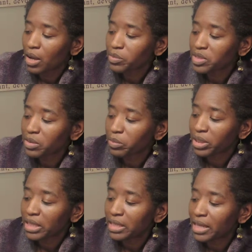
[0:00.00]

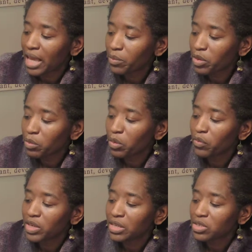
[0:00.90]
Simply name the
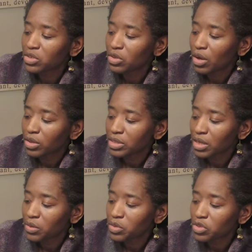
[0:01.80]
movie,
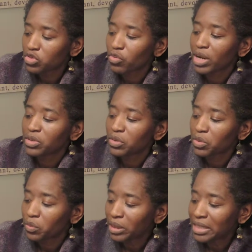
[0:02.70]
say who's the director,
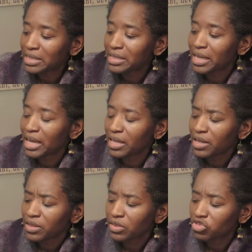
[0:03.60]
the release date,
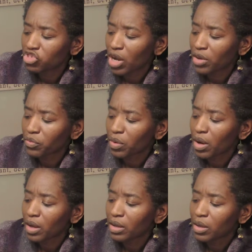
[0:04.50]
the
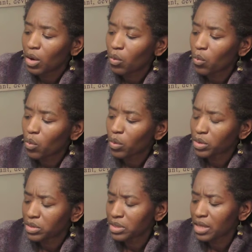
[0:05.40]
genre,
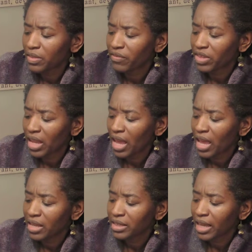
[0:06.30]
awards that they
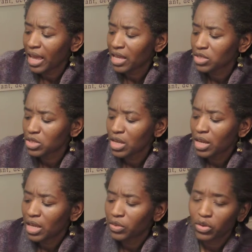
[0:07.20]
had, cast,
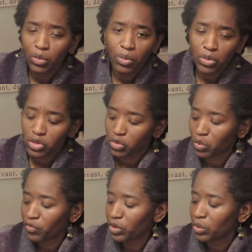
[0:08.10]
and then your personal
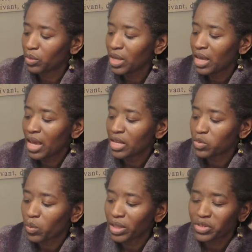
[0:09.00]
review,
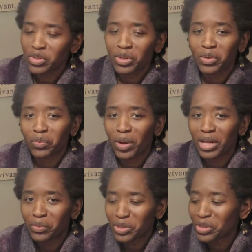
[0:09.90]
as well as you can rate
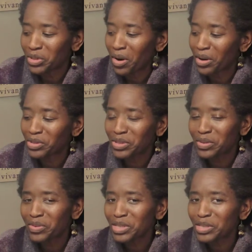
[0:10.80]
it with stars.
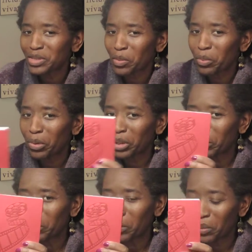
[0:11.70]
So this is a pretty
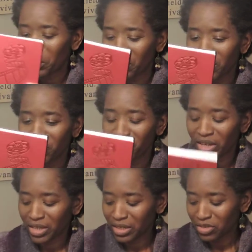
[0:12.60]
cool,
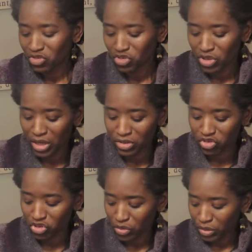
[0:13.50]
fun
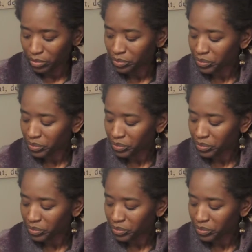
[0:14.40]
journal.